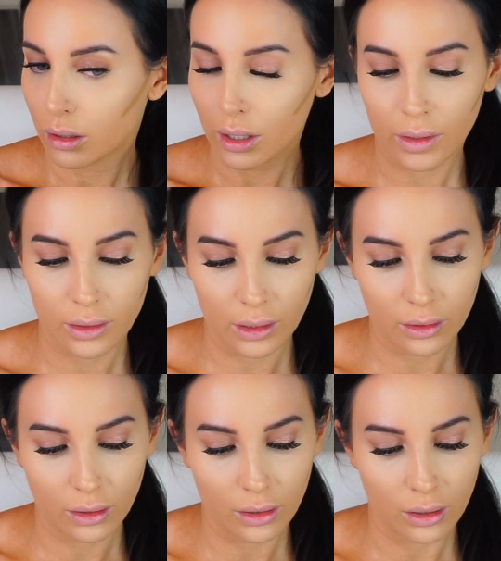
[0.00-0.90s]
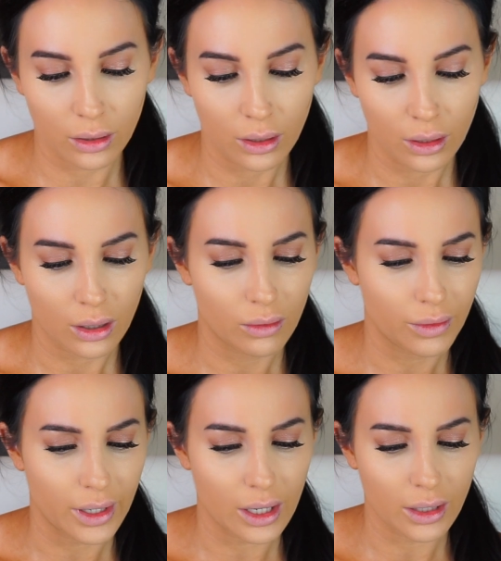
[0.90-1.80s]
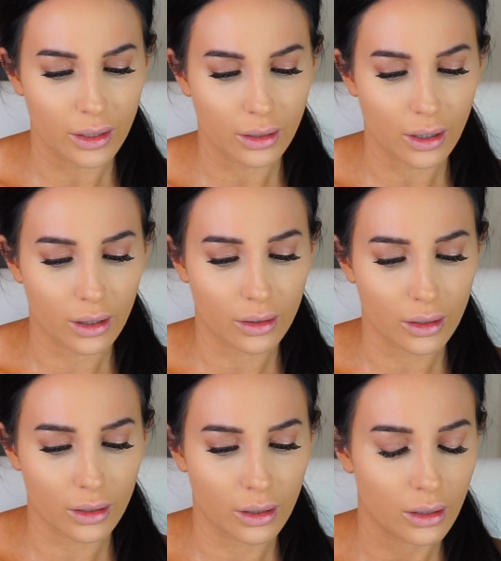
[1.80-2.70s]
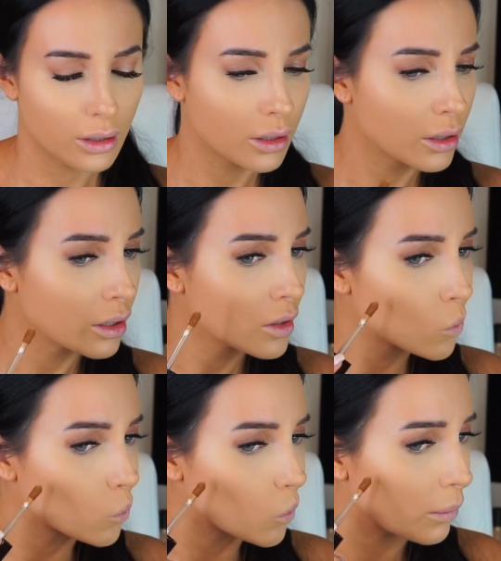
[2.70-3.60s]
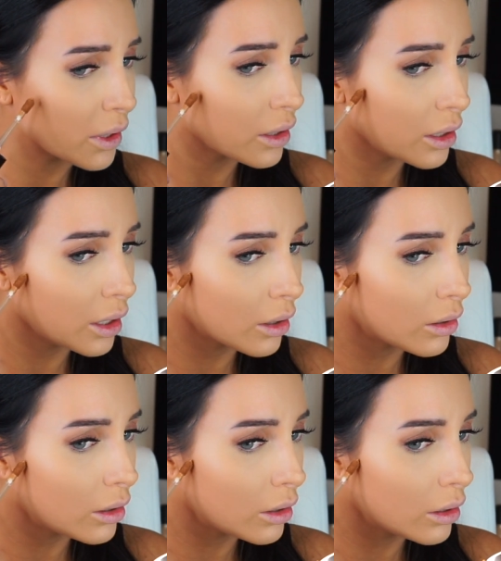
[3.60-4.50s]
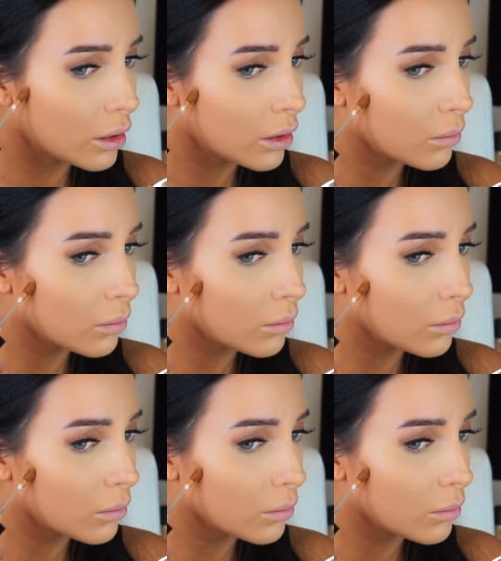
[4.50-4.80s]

I guess that's good. I don't think anything darker I'm gonna need at all.